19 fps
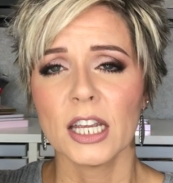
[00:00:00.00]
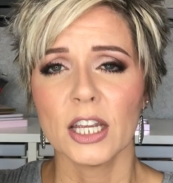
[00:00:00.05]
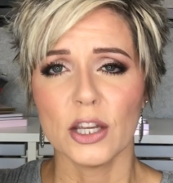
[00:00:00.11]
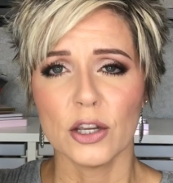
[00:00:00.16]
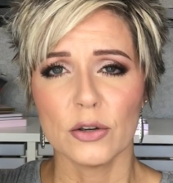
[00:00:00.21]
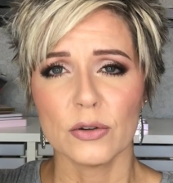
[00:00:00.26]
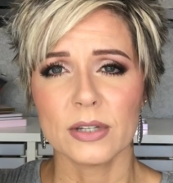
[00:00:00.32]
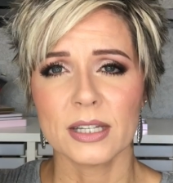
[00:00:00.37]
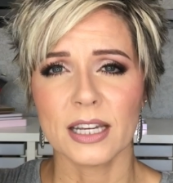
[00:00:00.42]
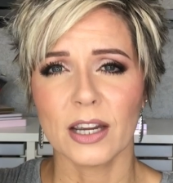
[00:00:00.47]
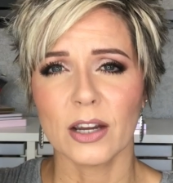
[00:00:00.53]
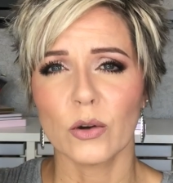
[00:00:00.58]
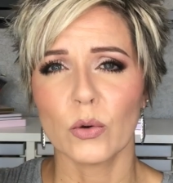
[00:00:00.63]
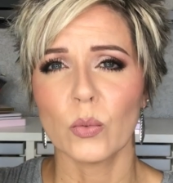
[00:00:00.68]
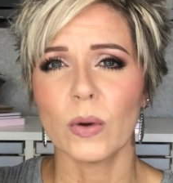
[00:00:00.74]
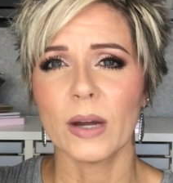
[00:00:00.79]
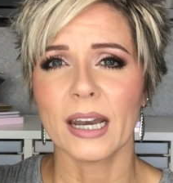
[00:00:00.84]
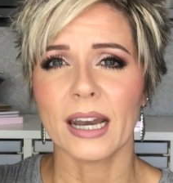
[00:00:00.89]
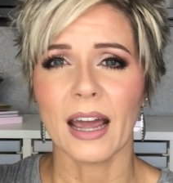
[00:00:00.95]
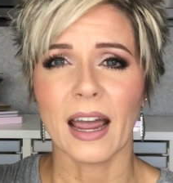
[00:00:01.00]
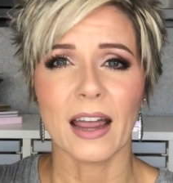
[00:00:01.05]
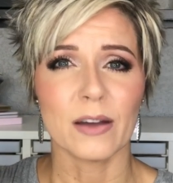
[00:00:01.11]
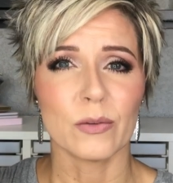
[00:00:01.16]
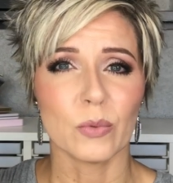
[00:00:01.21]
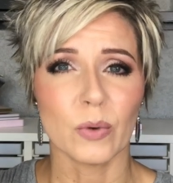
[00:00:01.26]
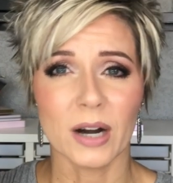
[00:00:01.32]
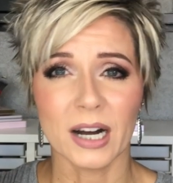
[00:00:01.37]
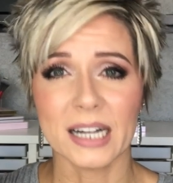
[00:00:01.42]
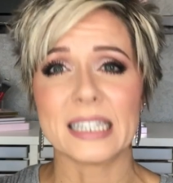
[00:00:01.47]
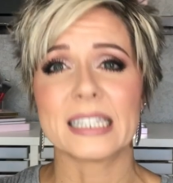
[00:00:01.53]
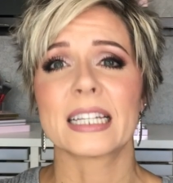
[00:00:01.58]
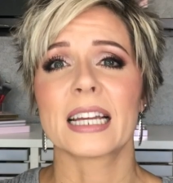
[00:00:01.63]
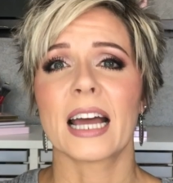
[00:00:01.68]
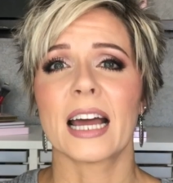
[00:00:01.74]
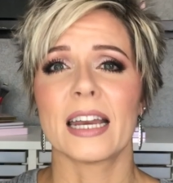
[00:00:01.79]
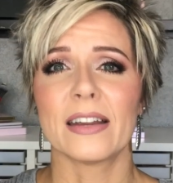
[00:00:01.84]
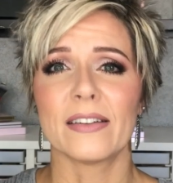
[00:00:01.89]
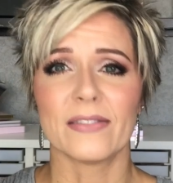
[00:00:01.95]
using when I want
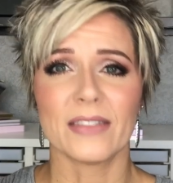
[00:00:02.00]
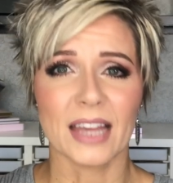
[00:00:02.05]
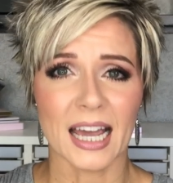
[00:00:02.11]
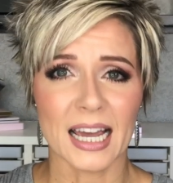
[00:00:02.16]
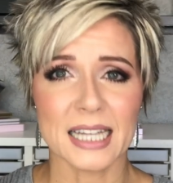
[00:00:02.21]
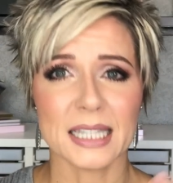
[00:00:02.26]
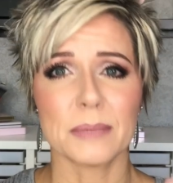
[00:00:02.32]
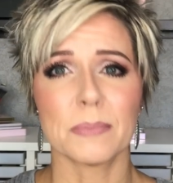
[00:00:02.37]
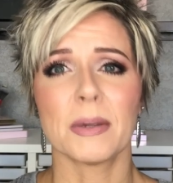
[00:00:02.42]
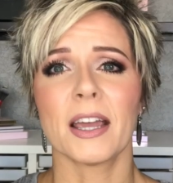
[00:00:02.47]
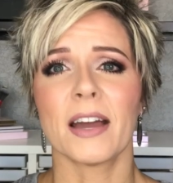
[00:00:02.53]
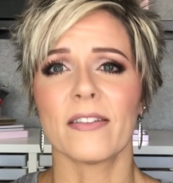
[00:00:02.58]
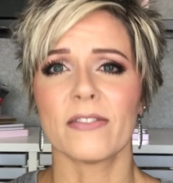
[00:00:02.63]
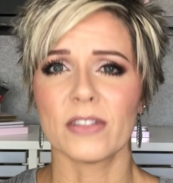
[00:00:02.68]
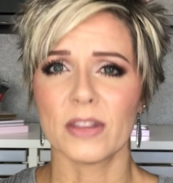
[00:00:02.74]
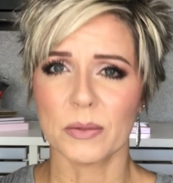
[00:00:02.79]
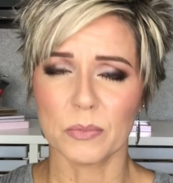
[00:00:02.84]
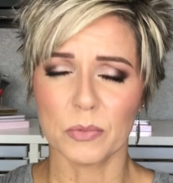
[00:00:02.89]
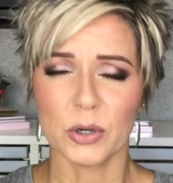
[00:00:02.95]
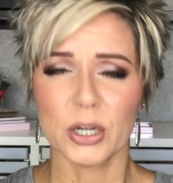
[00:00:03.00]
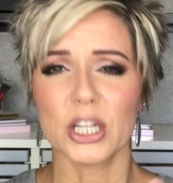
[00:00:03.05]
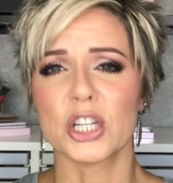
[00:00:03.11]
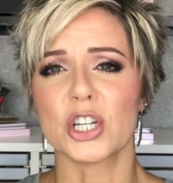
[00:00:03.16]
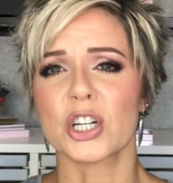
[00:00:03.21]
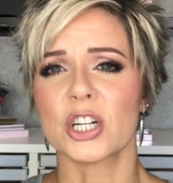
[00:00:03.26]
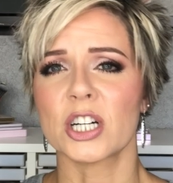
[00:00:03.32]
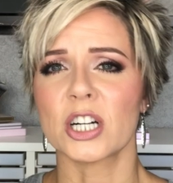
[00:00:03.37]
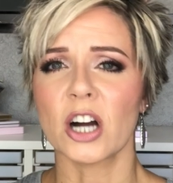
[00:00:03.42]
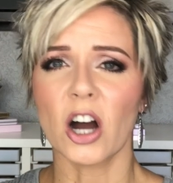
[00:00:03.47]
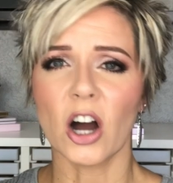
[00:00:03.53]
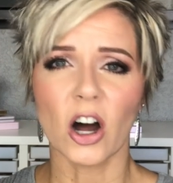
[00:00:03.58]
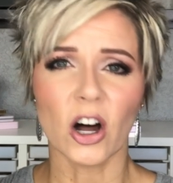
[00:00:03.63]
kind of the SPF, the moisture,